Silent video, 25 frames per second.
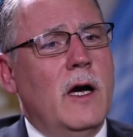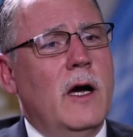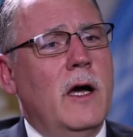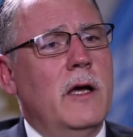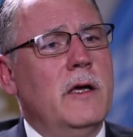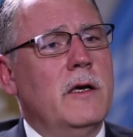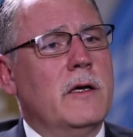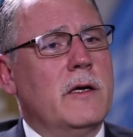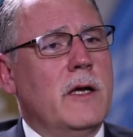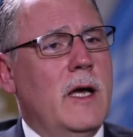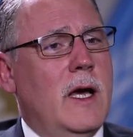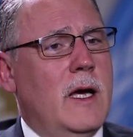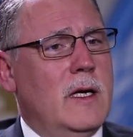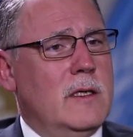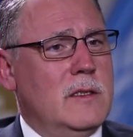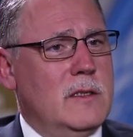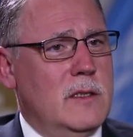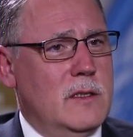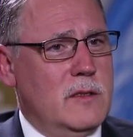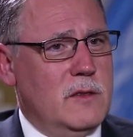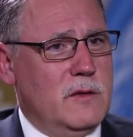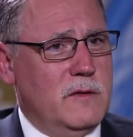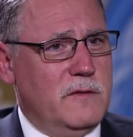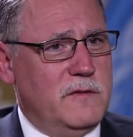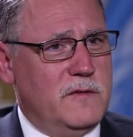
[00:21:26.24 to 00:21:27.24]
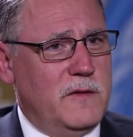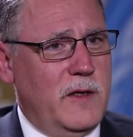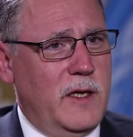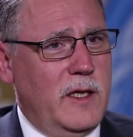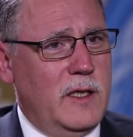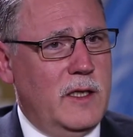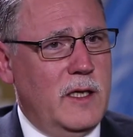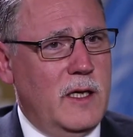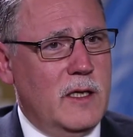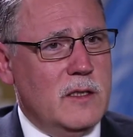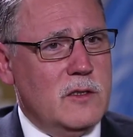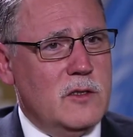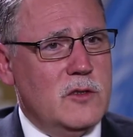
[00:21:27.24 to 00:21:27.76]
higher access of
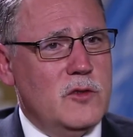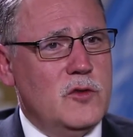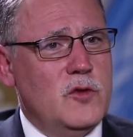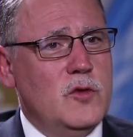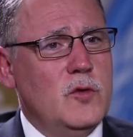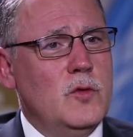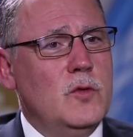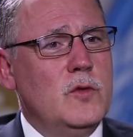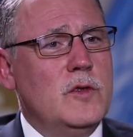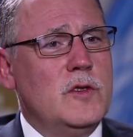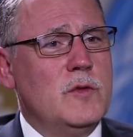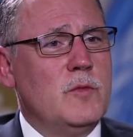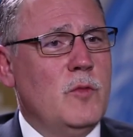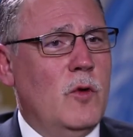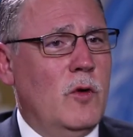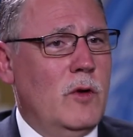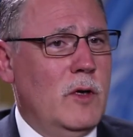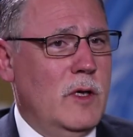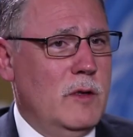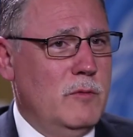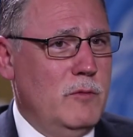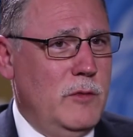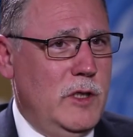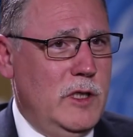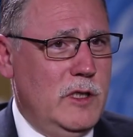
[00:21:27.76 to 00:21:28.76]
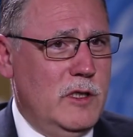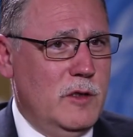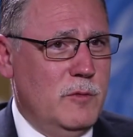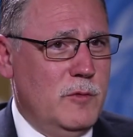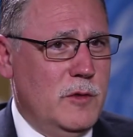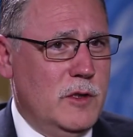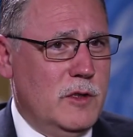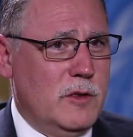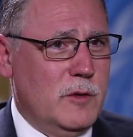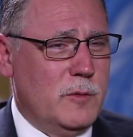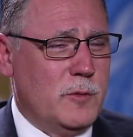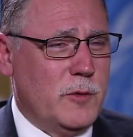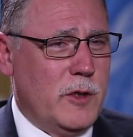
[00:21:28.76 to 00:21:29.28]
finance to small and
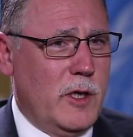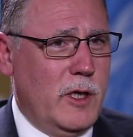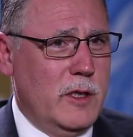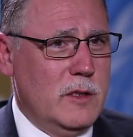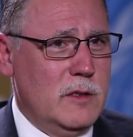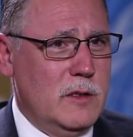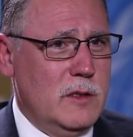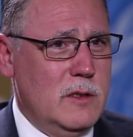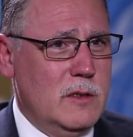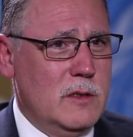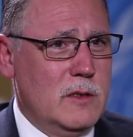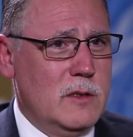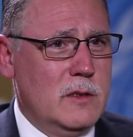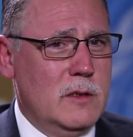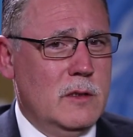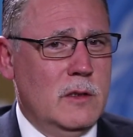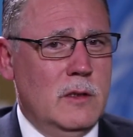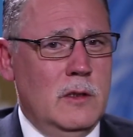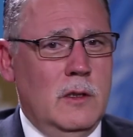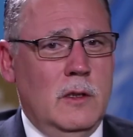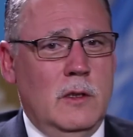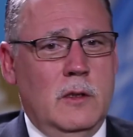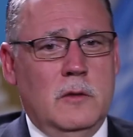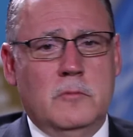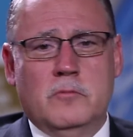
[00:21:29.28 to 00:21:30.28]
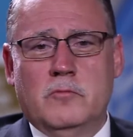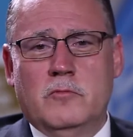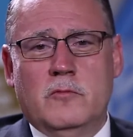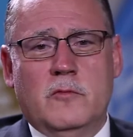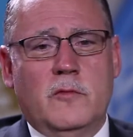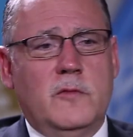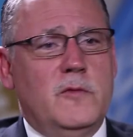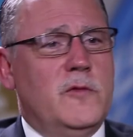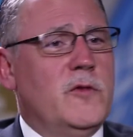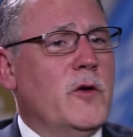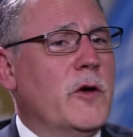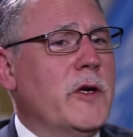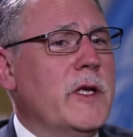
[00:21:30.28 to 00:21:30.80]
medium enterprises.
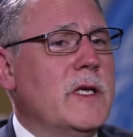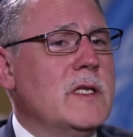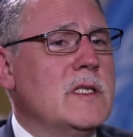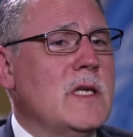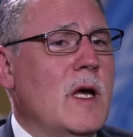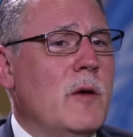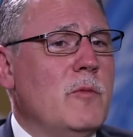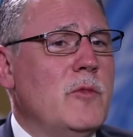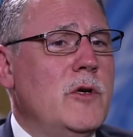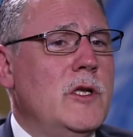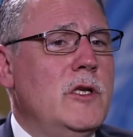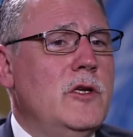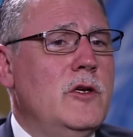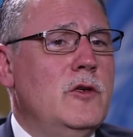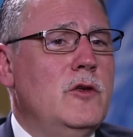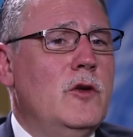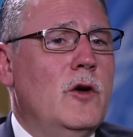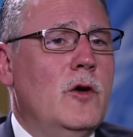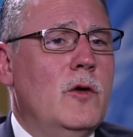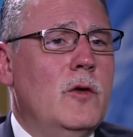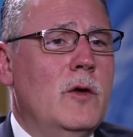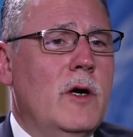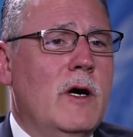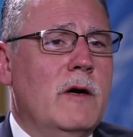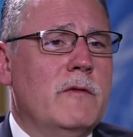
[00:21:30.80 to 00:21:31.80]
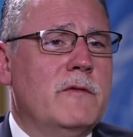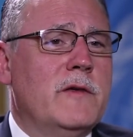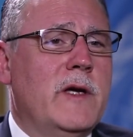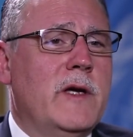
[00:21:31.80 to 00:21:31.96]
For example, you know,